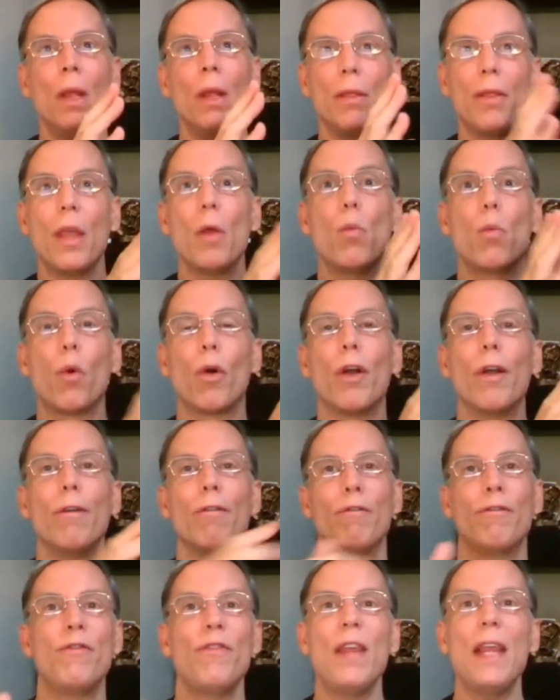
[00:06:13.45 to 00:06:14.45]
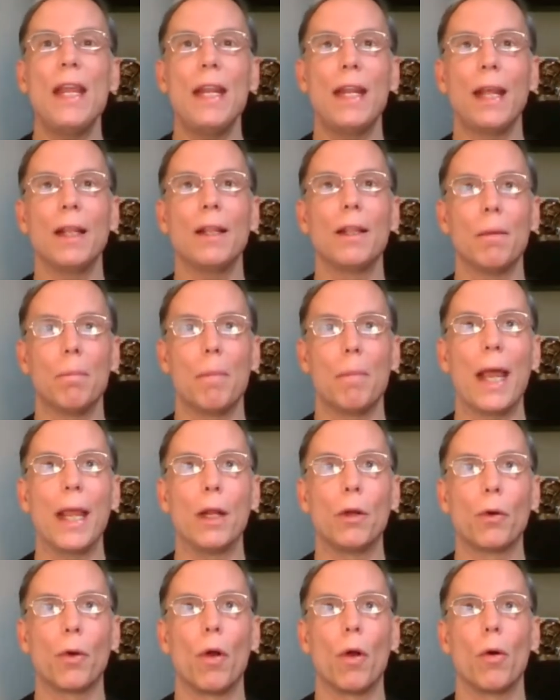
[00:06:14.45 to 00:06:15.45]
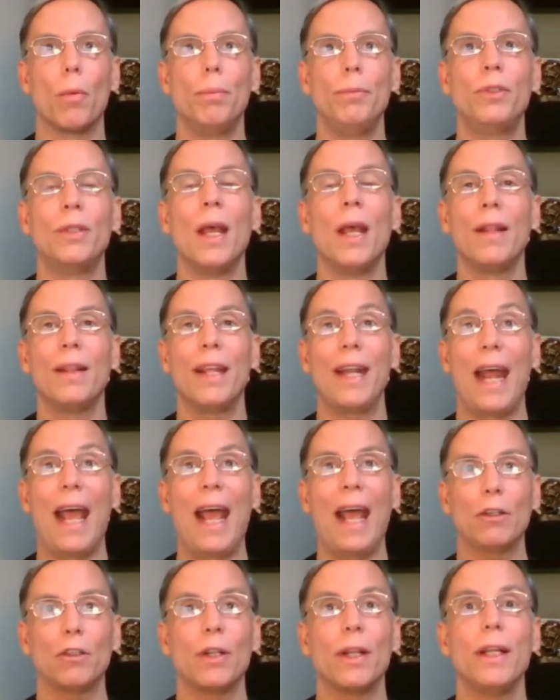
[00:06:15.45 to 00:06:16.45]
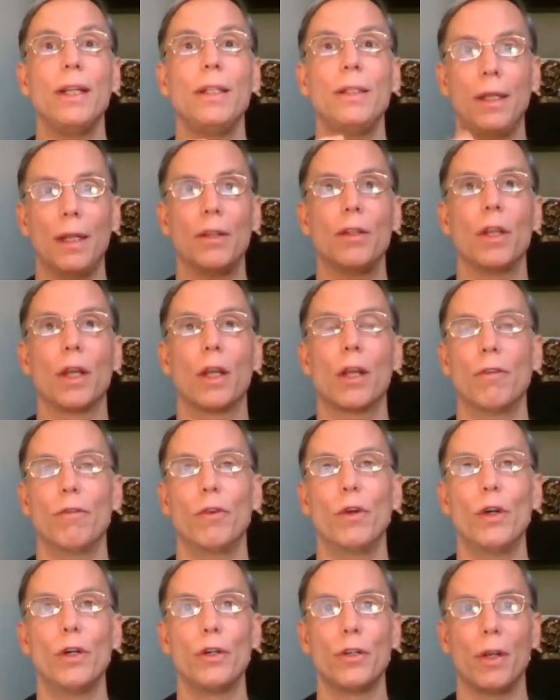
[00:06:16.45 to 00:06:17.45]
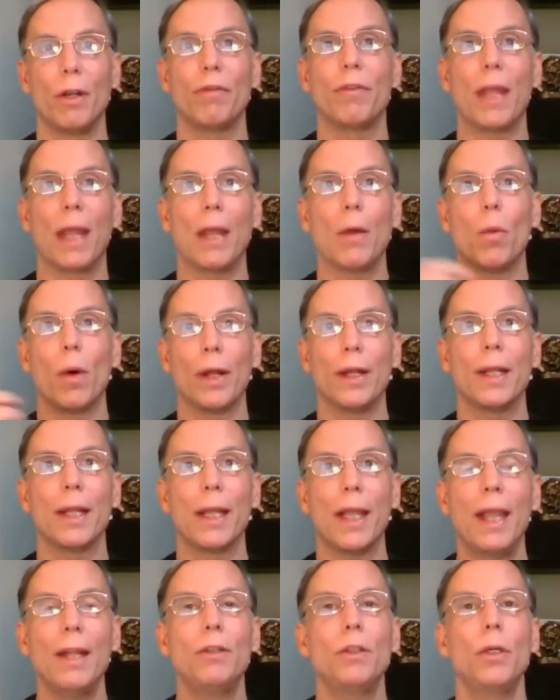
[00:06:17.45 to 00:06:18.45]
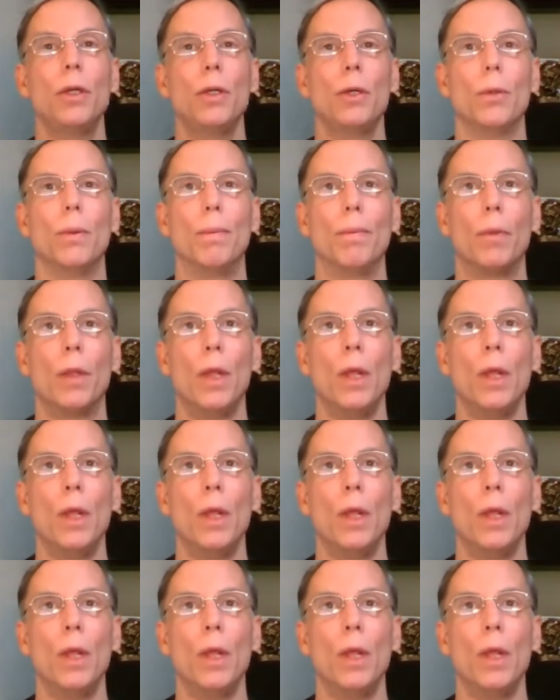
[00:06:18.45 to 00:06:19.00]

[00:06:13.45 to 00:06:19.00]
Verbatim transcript: They weren't feeding the microbes that actually did the conversion of K one to K two.